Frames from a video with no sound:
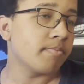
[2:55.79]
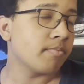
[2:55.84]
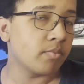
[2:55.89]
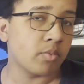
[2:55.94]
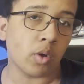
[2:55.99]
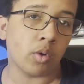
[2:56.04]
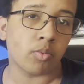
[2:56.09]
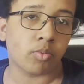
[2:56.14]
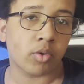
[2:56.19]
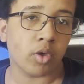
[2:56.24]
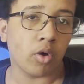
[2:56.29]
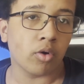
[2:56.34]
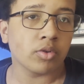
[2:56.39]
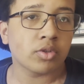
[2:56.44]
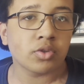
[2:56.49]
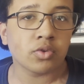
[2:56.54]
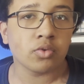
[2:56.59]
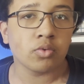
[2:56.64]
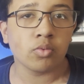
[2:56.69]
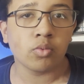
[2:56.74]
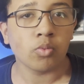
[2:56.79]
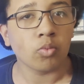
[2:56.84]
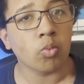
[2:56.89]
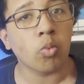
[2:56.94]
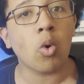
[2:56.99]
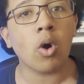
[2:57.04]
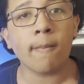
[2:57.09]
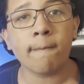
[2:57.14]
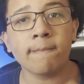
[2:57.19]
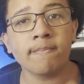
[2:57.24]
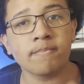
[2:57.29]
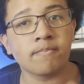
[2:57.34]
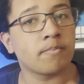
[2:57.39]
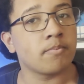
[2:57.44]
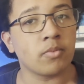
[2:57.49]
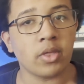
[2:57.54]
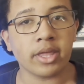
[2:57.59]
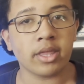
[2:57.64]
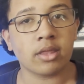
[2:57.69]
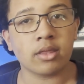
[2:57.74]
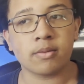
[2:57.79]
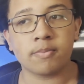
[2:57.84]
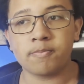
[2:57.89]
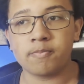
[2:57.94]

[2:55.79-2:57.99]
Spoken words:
go to one, like,